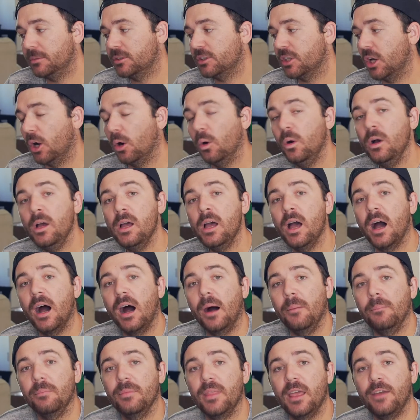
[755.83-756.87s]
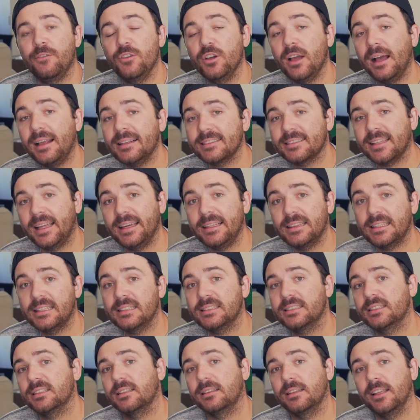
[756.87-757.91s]
So um, if you guys like
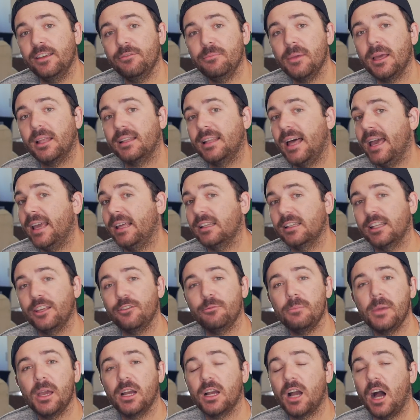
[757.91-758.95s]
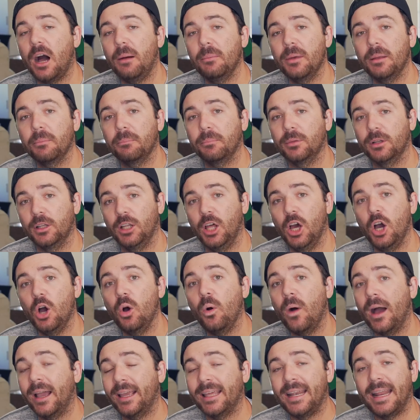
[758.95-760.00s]
this, leave me a like, leave me a comment
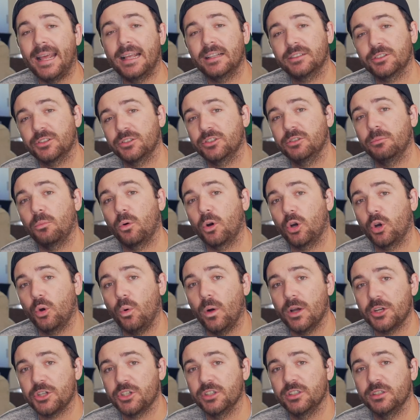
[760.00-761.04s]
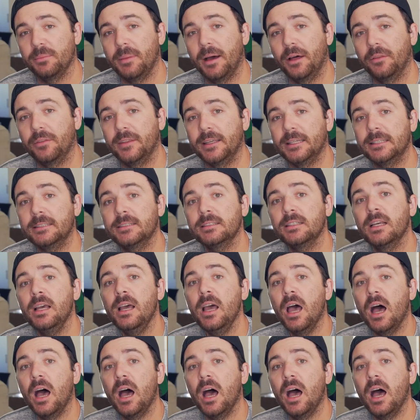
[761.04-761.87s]
below. I can answer some more questions about this.